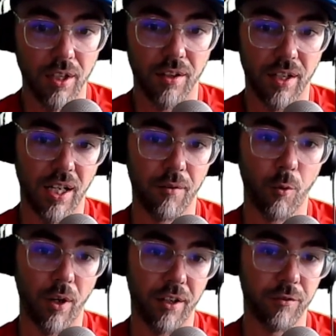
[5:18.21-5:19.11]
They gave
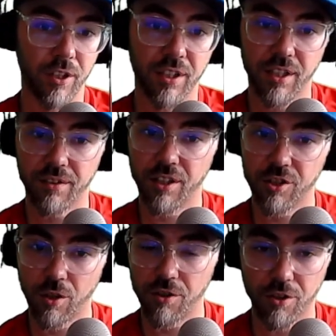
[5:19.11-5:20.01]
away a free kick that
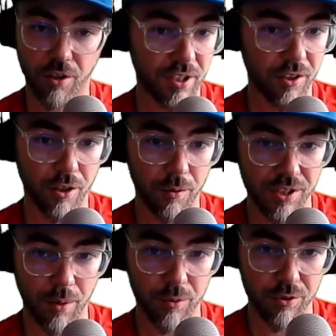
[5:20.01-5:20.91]
Joe Danaher was
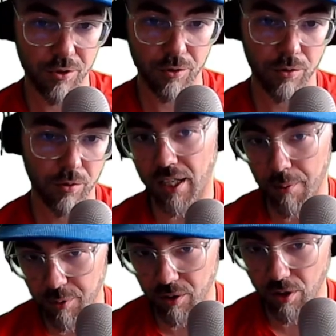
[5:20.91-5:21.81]
able to
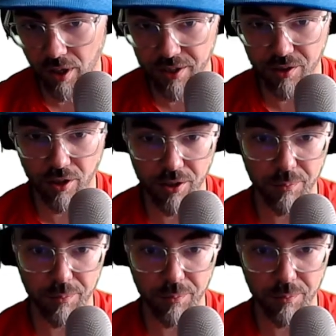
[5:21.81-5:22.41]
capitalise on.